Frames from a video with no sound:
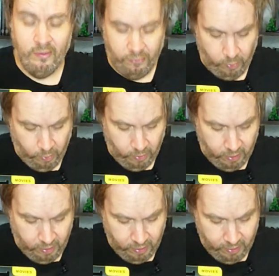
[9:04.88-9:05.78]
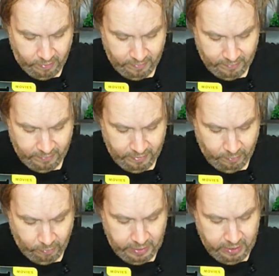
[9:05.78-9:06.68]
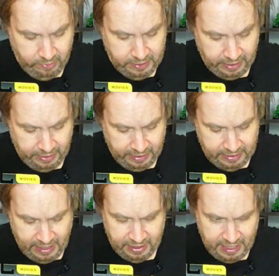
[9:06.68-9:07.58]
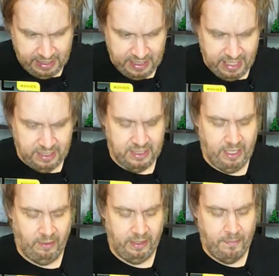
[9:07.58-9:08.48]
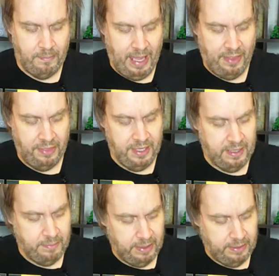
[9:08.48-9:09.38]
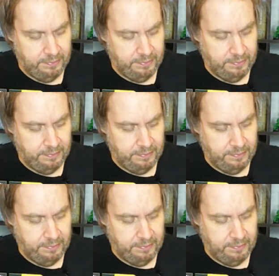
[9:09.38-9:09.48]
for reusing things. Not that that's necessarily a bad thing, but